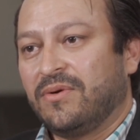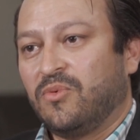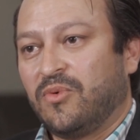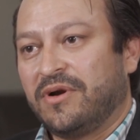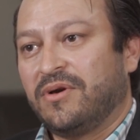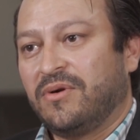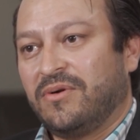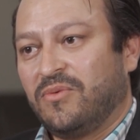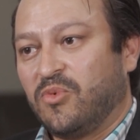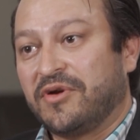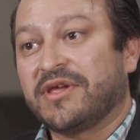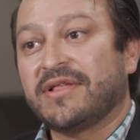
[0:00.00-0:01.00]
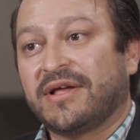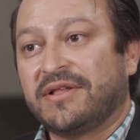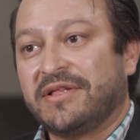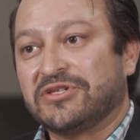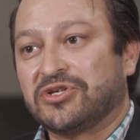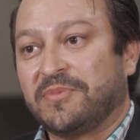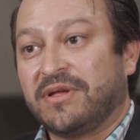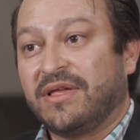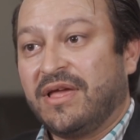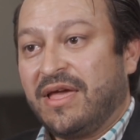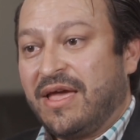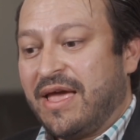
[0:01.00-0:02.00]
working on an instrument.
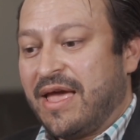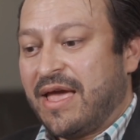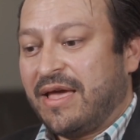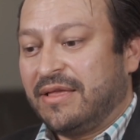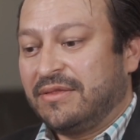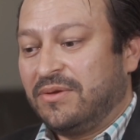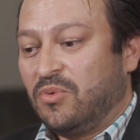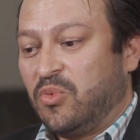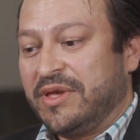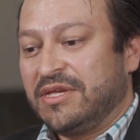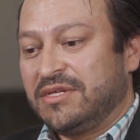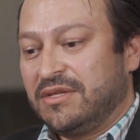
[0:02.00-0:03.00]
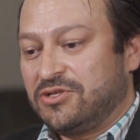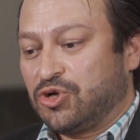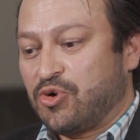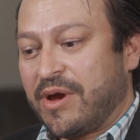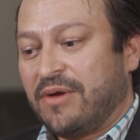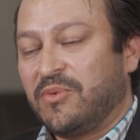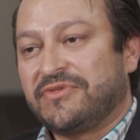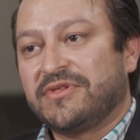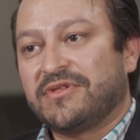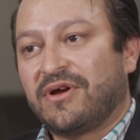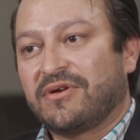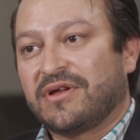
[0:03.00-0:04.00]
And we train
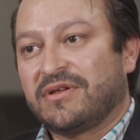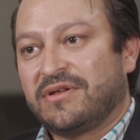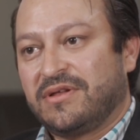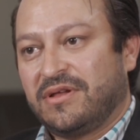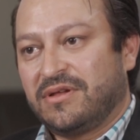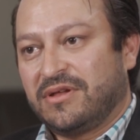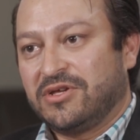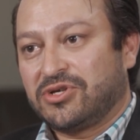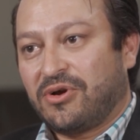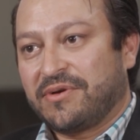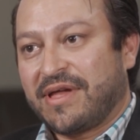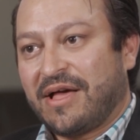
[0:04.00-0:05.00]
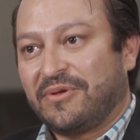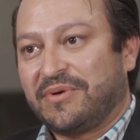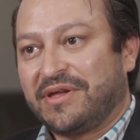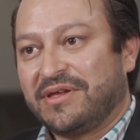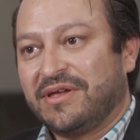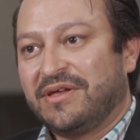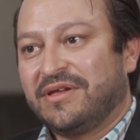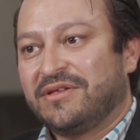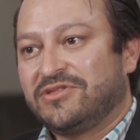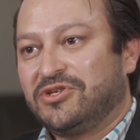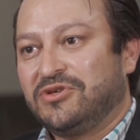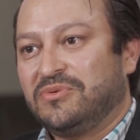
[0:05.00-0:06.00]
within our guitar gallery
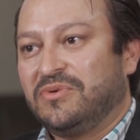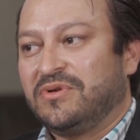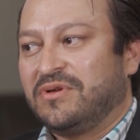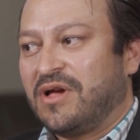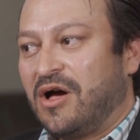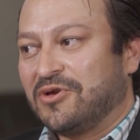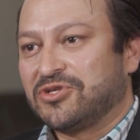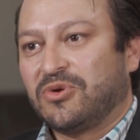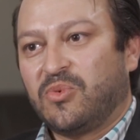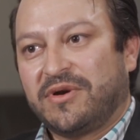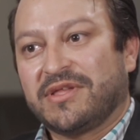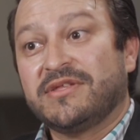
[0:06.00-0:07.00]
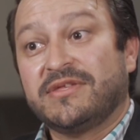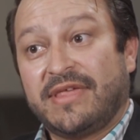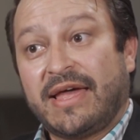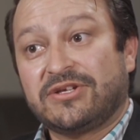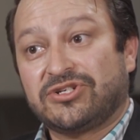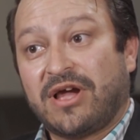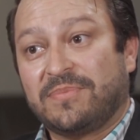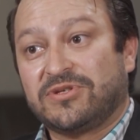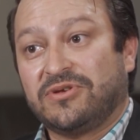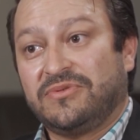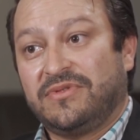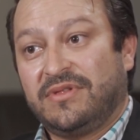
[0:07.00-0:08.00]
to also work into that shop.
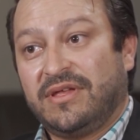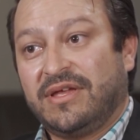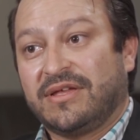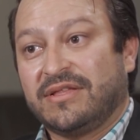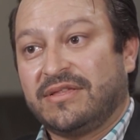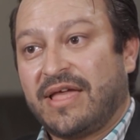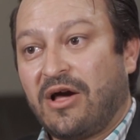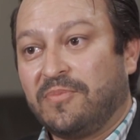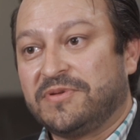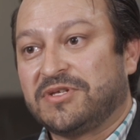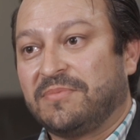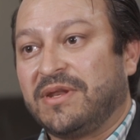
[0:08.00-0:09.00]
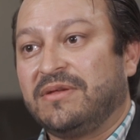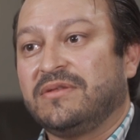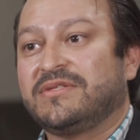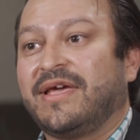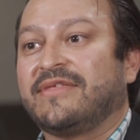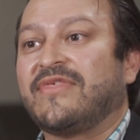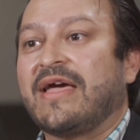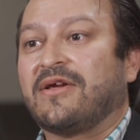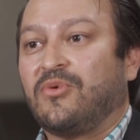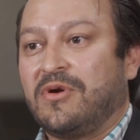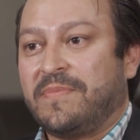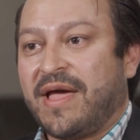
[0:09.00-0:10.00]
So it can help somebody take that
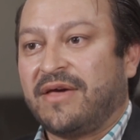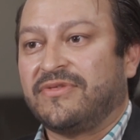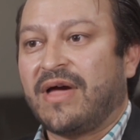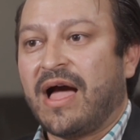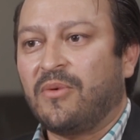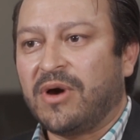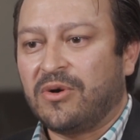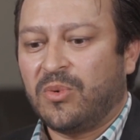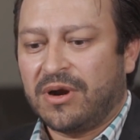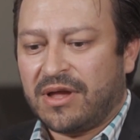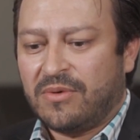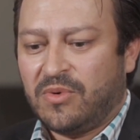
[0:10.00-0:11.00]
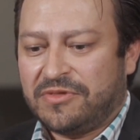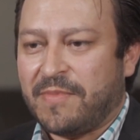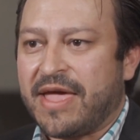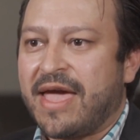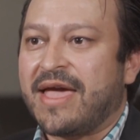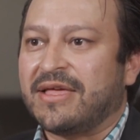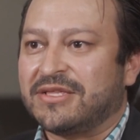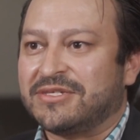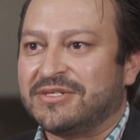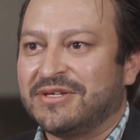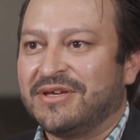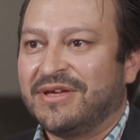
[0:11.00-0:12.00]
career path. I want to work up with my
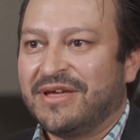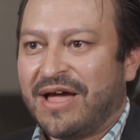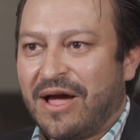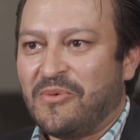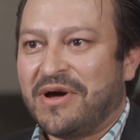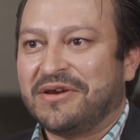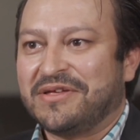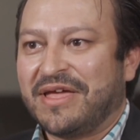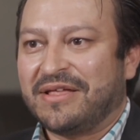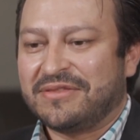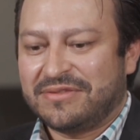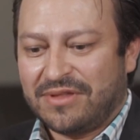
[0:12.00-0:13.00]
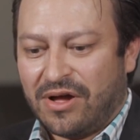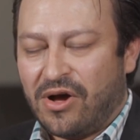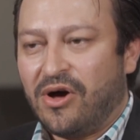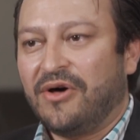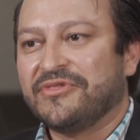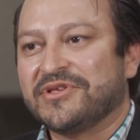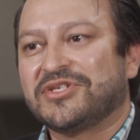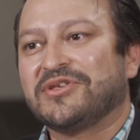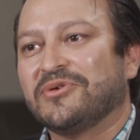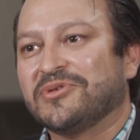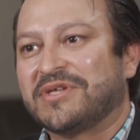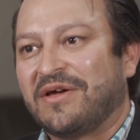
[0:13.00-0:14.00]
hands. I want to get all the
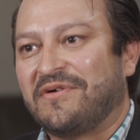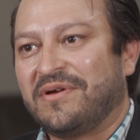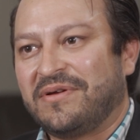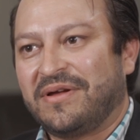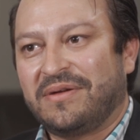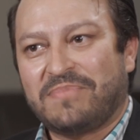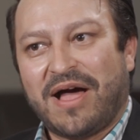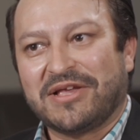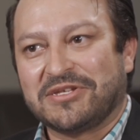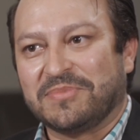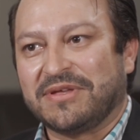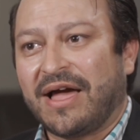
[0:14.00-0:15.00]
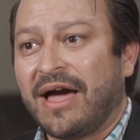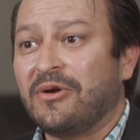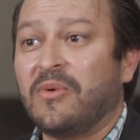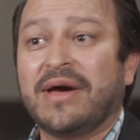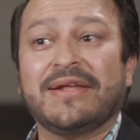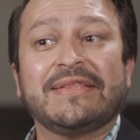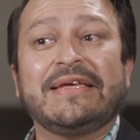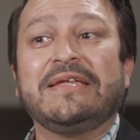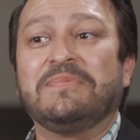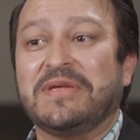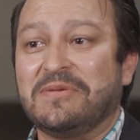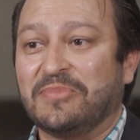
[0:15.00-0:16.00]
skills that possibly. I don't want to
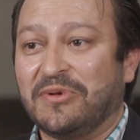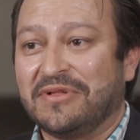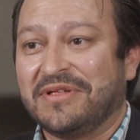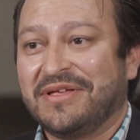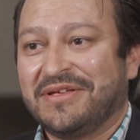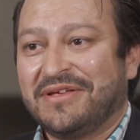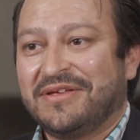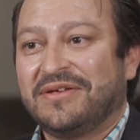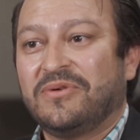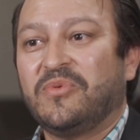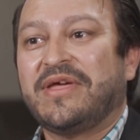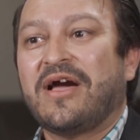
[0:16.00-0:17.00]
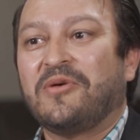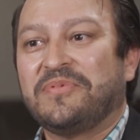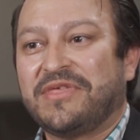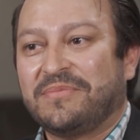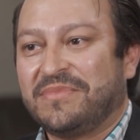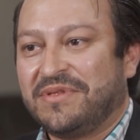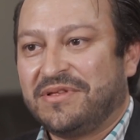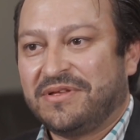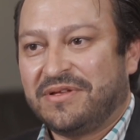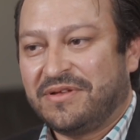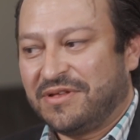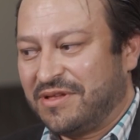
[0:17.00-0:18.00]
lead people. We help them
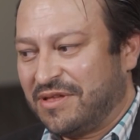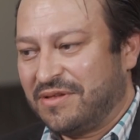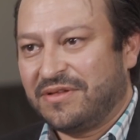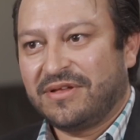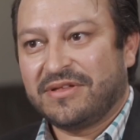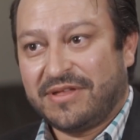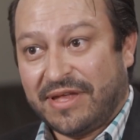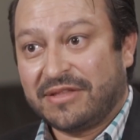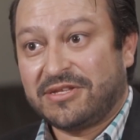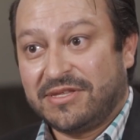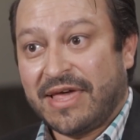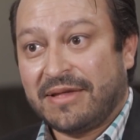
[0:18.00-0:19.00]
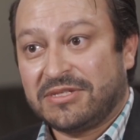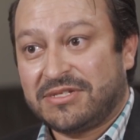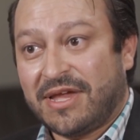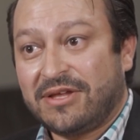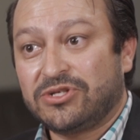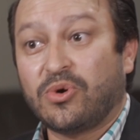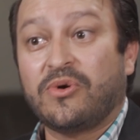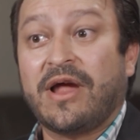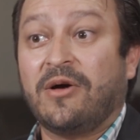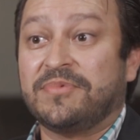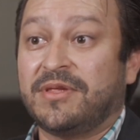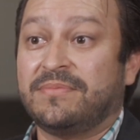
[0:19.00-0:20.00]
get to that stage or
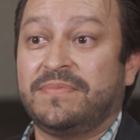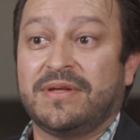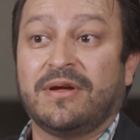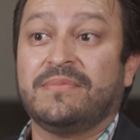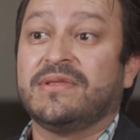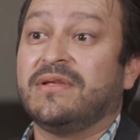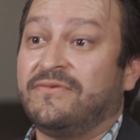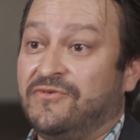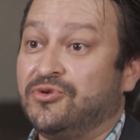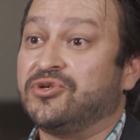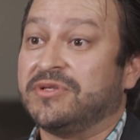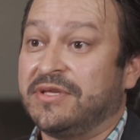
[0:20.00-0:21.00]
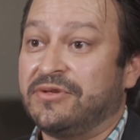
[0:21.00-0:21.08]
help them become future